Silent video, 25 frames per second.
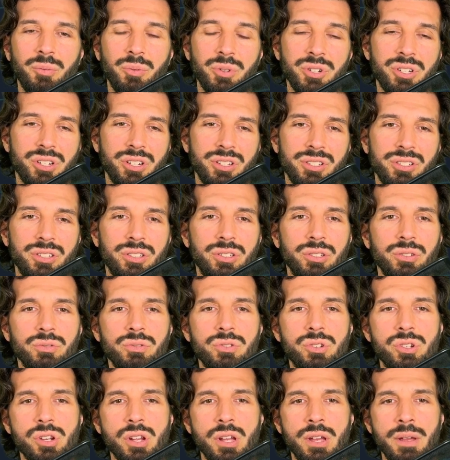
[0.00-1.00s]
which is
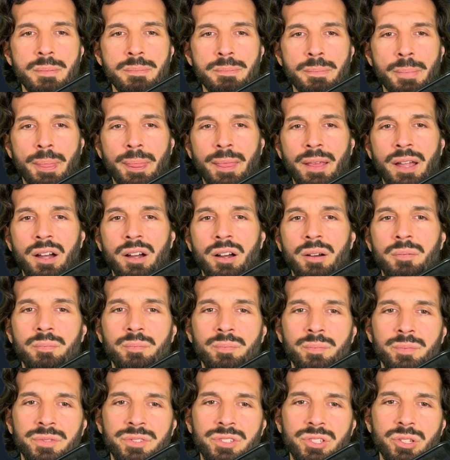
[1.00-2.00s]
huge.
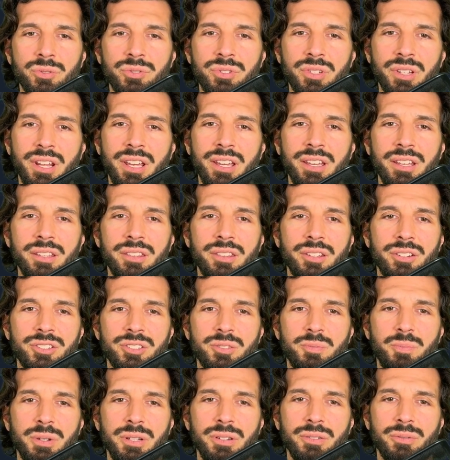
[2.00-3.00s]
So today
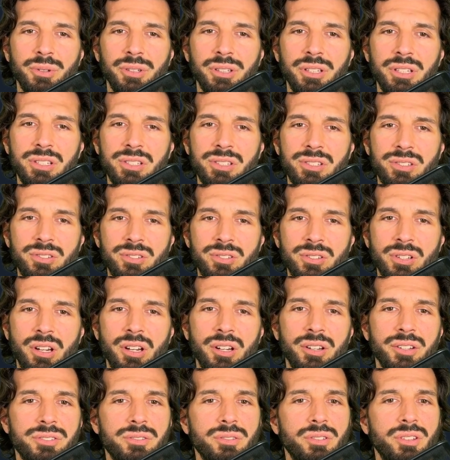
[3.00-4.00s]
there's been released
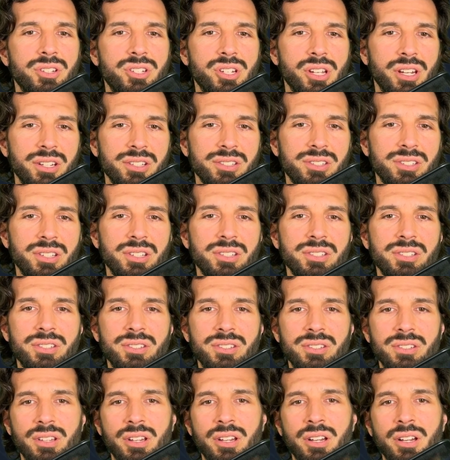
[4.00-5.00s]
to the
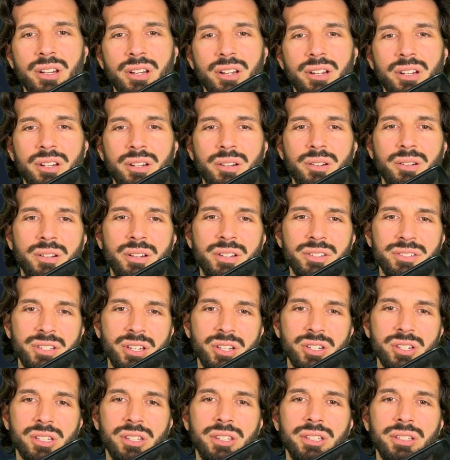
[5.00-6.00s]
Genesis.
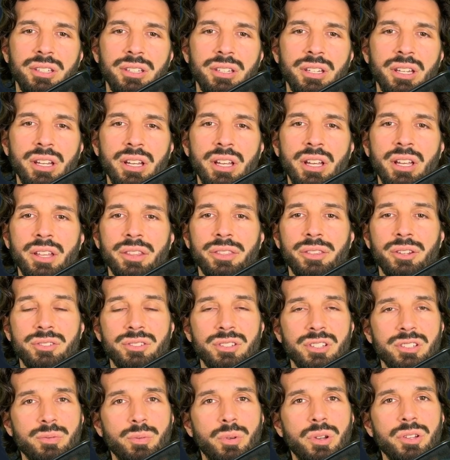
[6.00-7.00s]
Essentially,
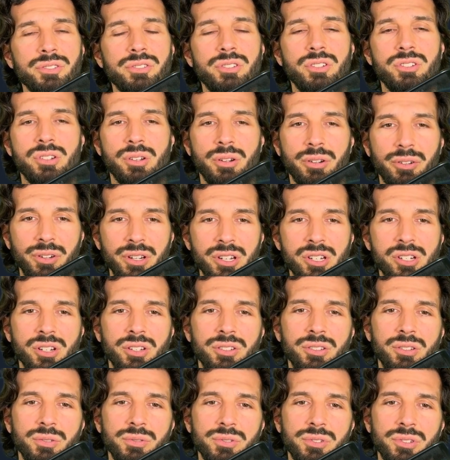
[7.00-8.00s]
there's as well as
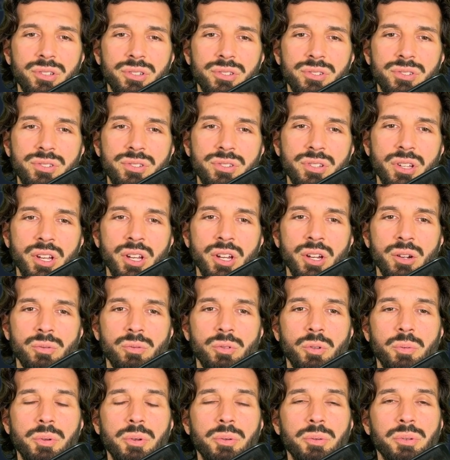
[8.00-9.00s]
generation users.
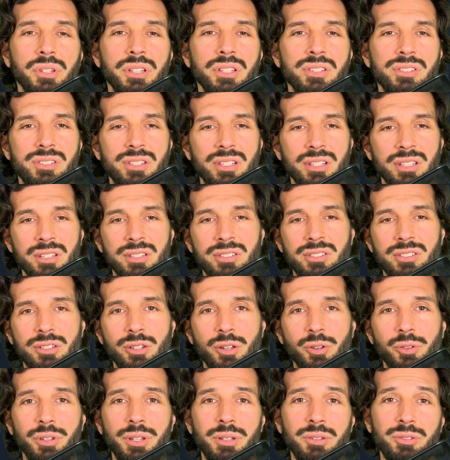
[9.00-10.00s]
We'll be releasing
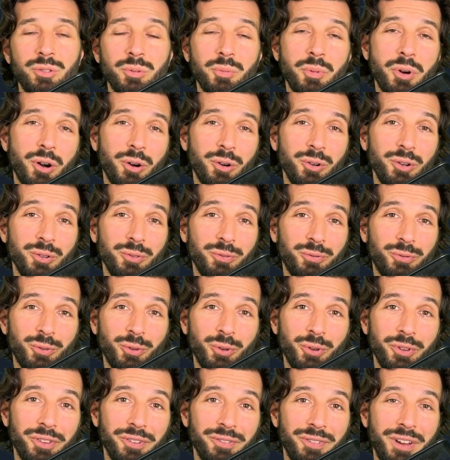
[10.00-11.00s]
slowly tomorrow
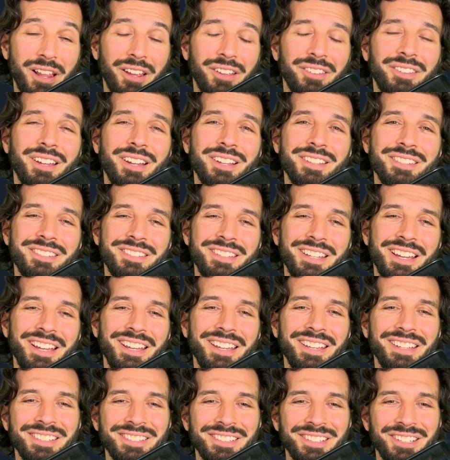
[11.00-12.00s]
for the Valentine's
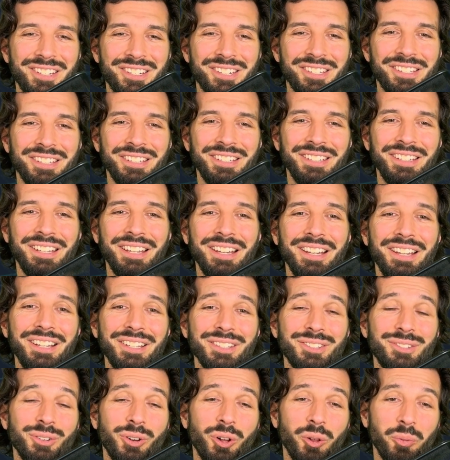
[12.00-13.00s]
Day, essentially
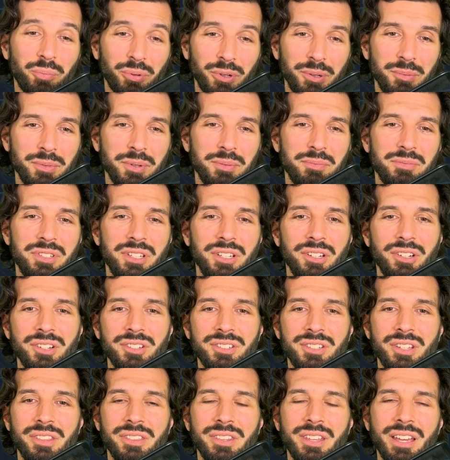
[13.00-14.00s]
to all premium
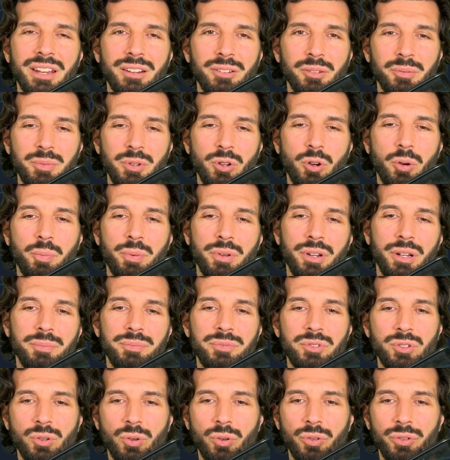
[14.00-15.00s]
tiers, and then it'll be open
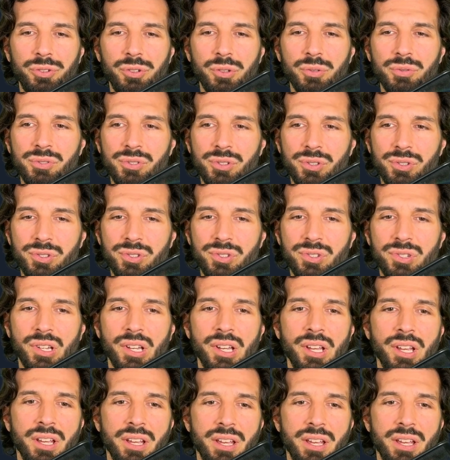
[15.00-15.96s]
up to all users.